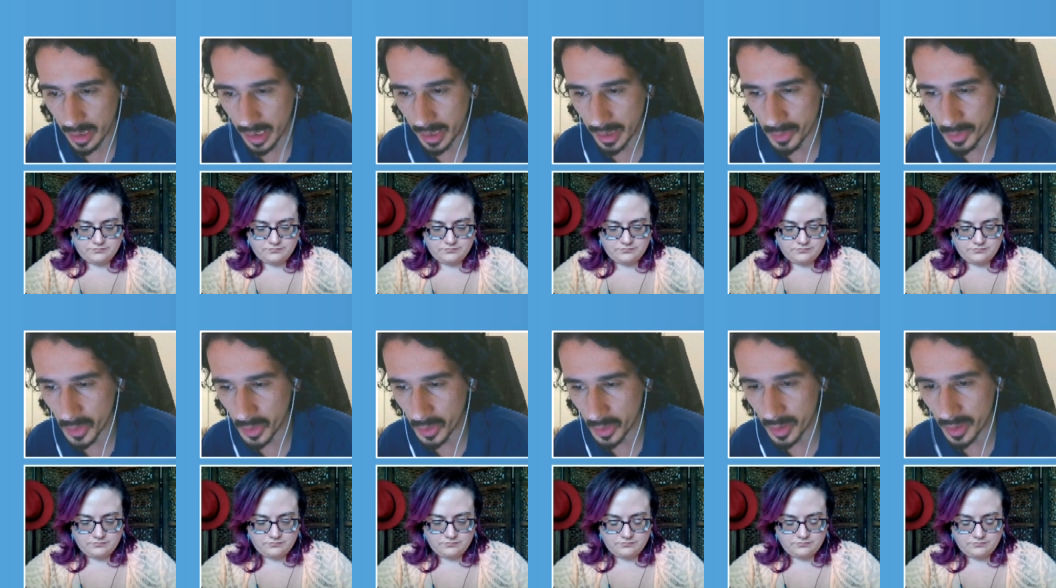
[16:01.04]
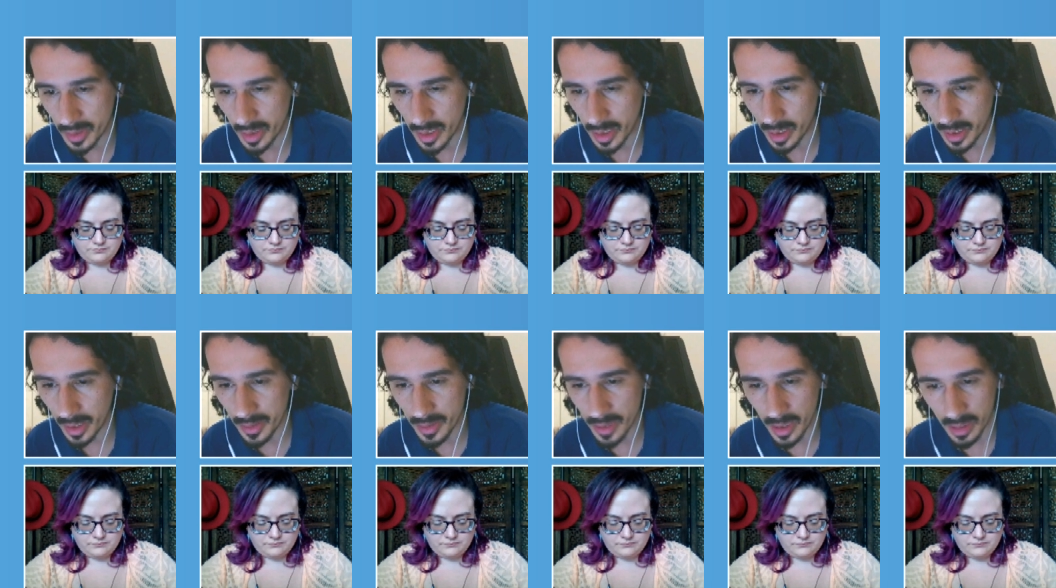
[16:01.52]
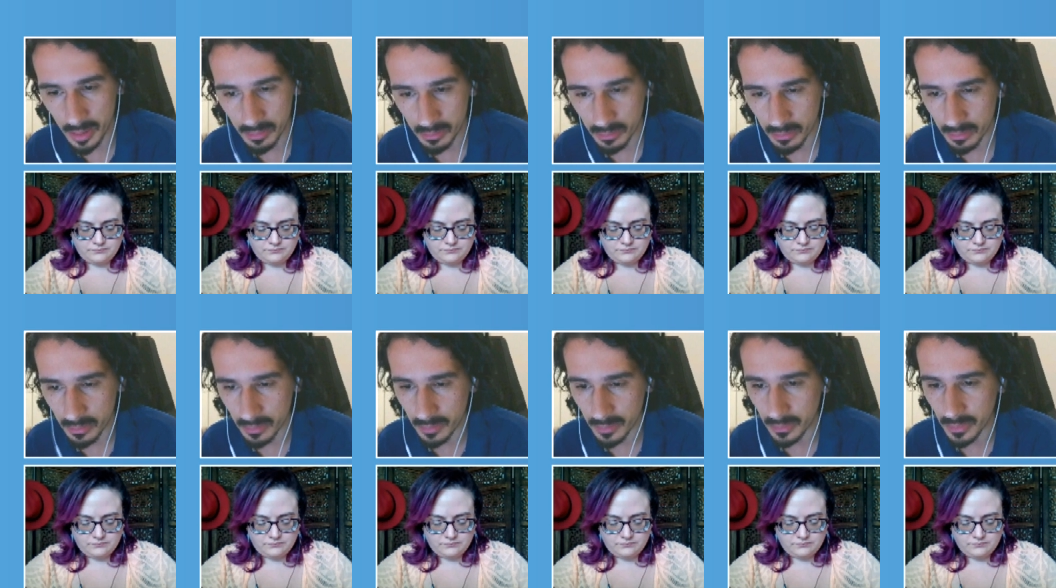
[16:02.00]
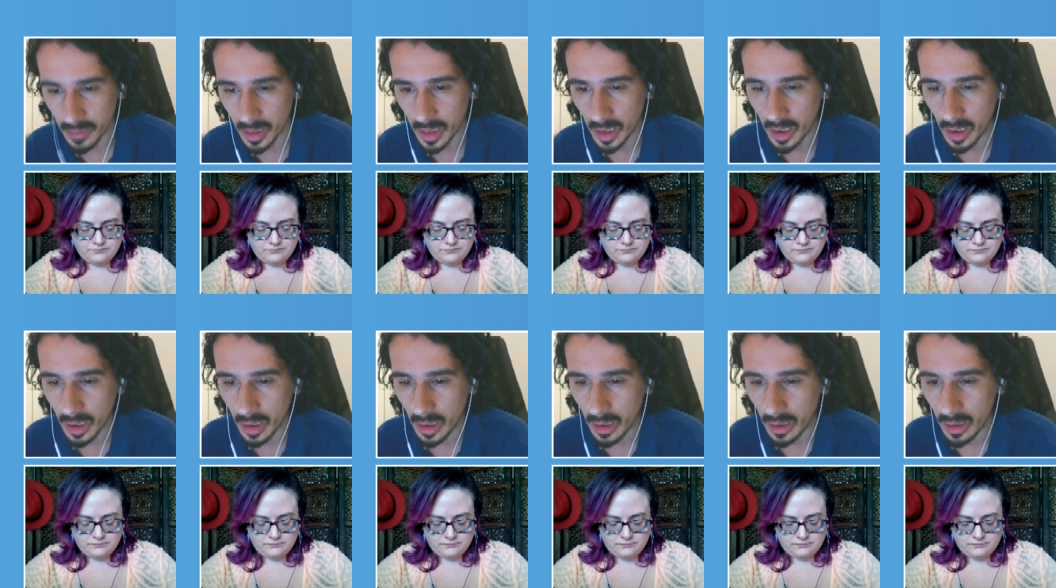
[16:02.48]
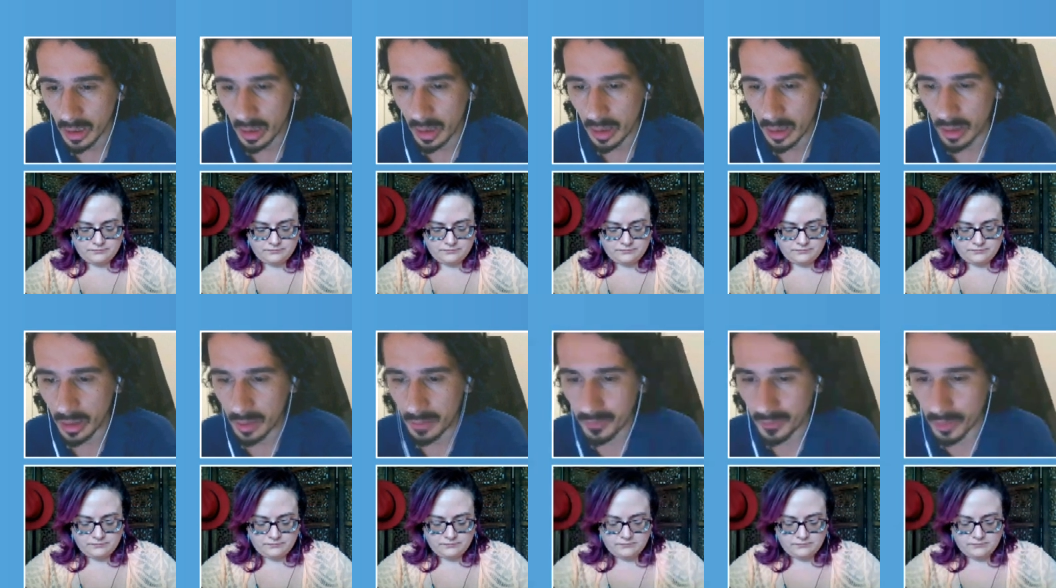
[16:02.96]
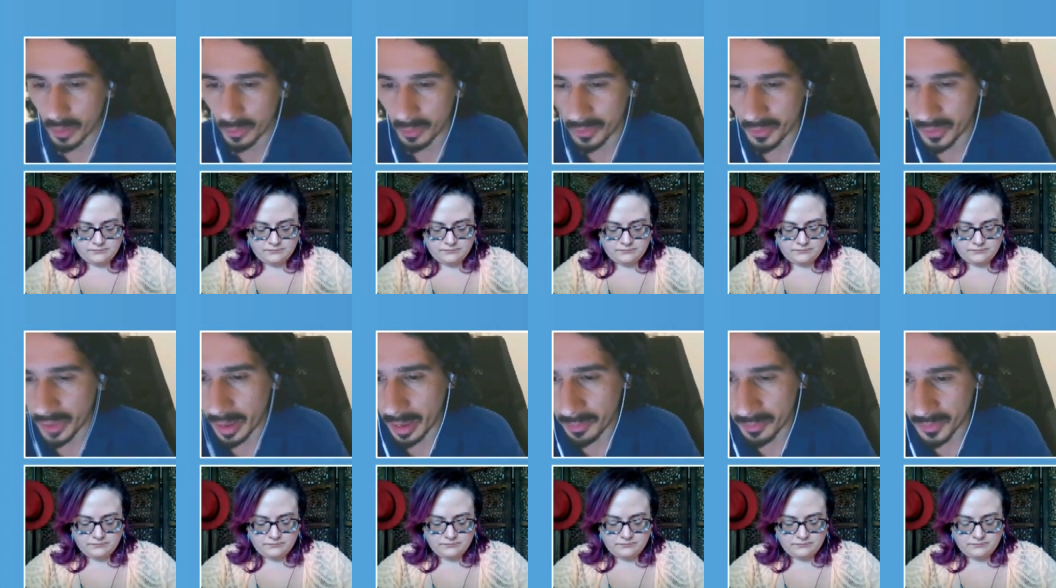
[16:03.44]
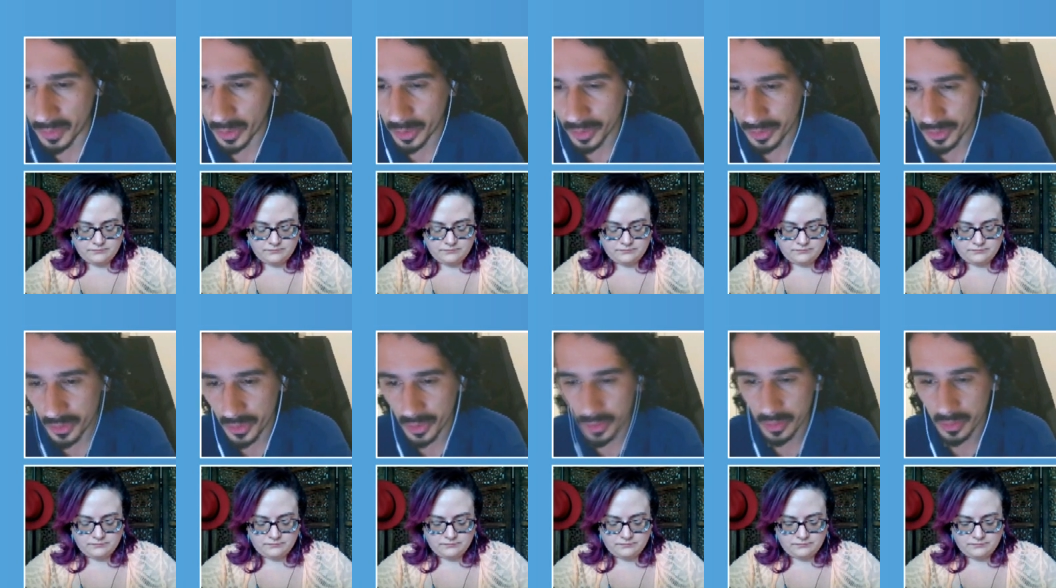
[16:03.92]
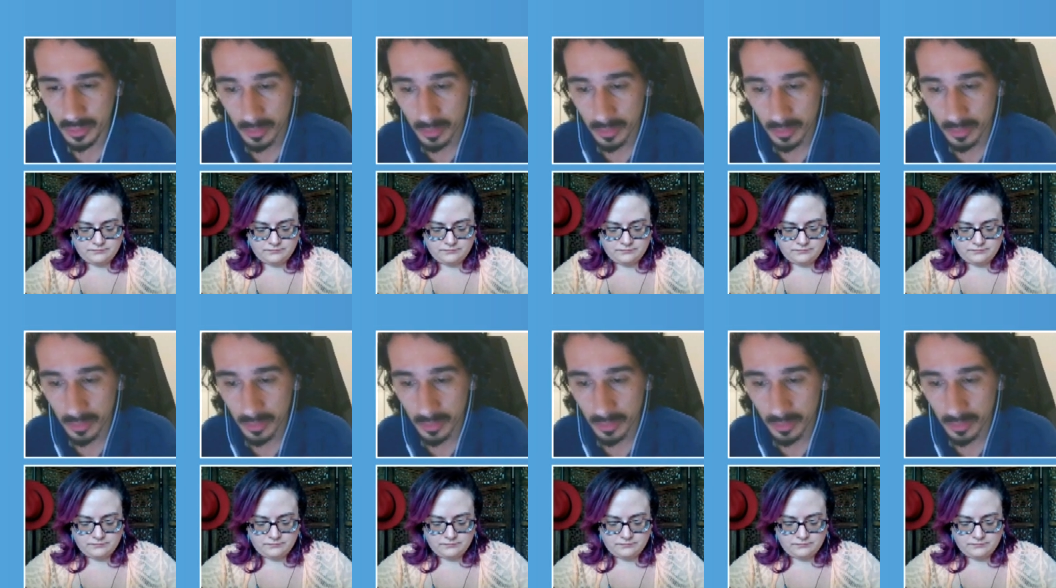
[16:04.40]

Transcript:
Speaker 1: I'm just going to say, as a uh, from upfront,